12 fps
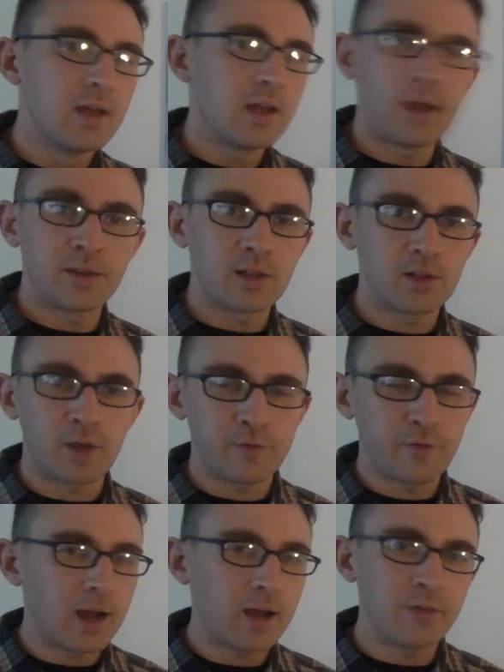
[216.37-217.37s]
and then like
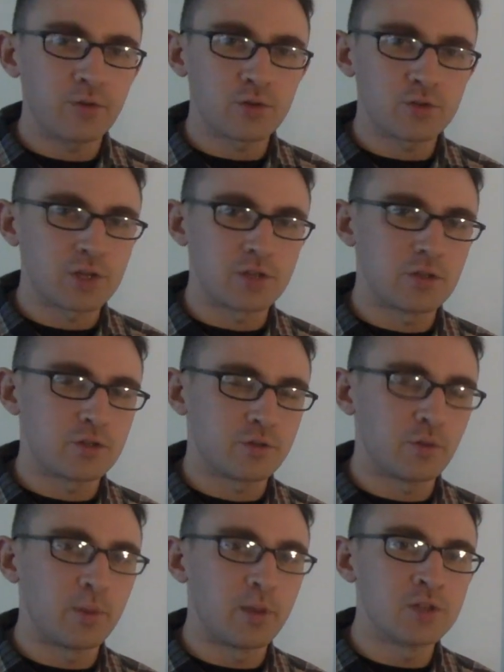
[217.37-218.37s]
5 or 6 years
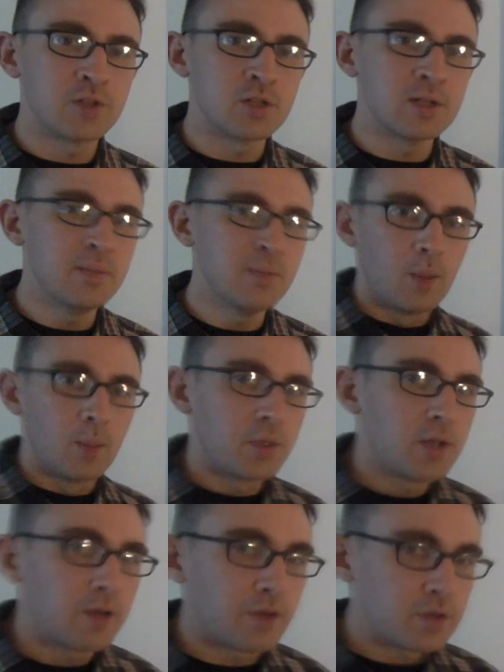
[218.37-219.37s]
for a PhD. But
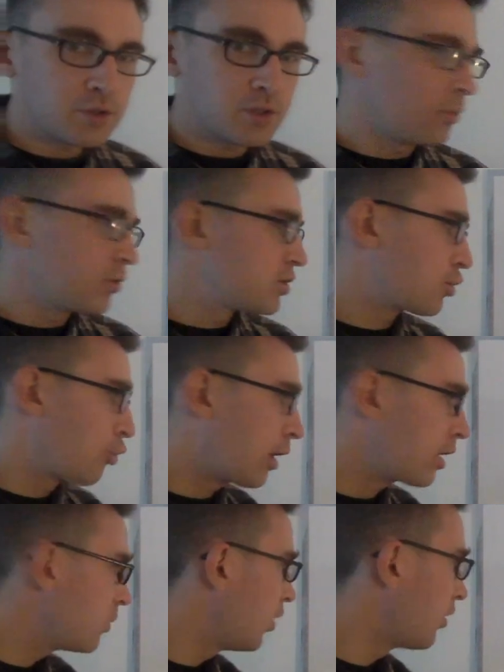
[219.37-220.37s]
yeah, eventually someone just
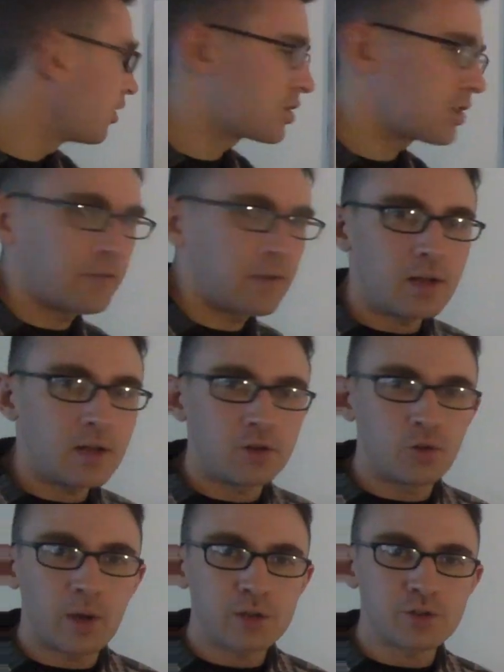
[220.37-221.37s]
corrected me on this, and I found out
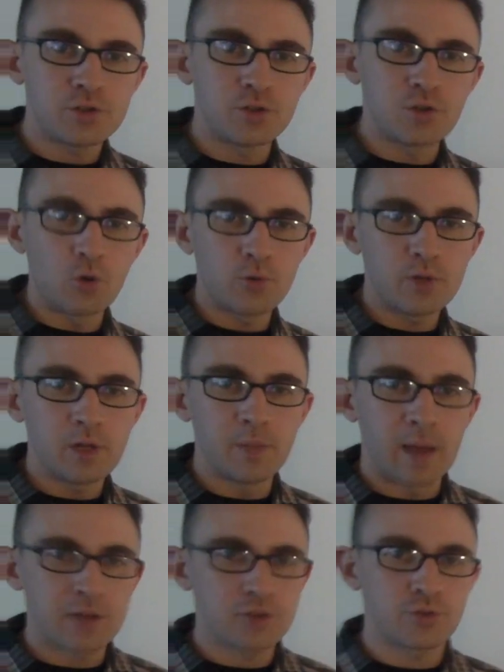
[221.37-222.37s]
you actually don't need a
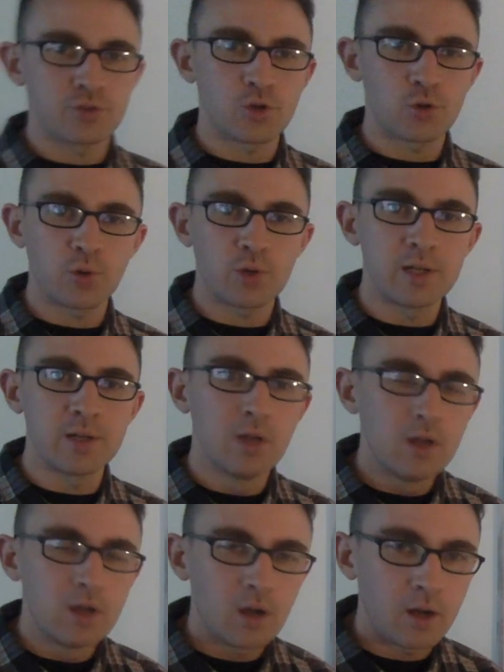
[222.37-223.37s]
master's degree
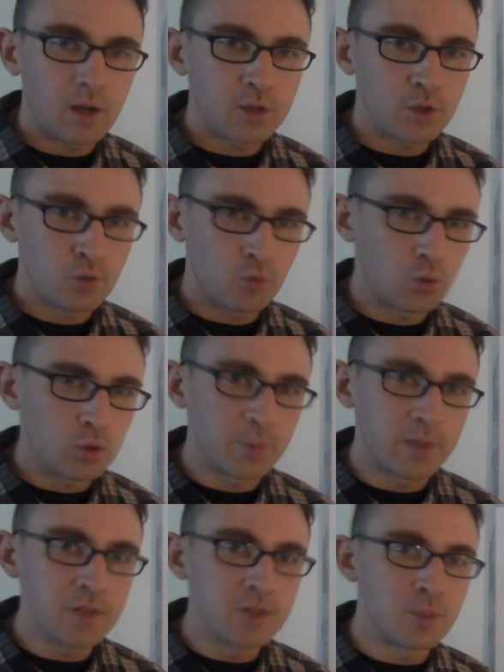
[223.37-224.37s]
to enroll in a
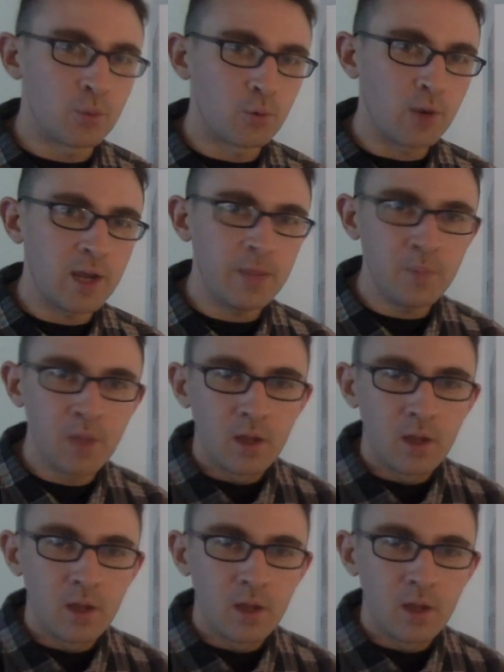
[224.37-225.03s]
PhD program.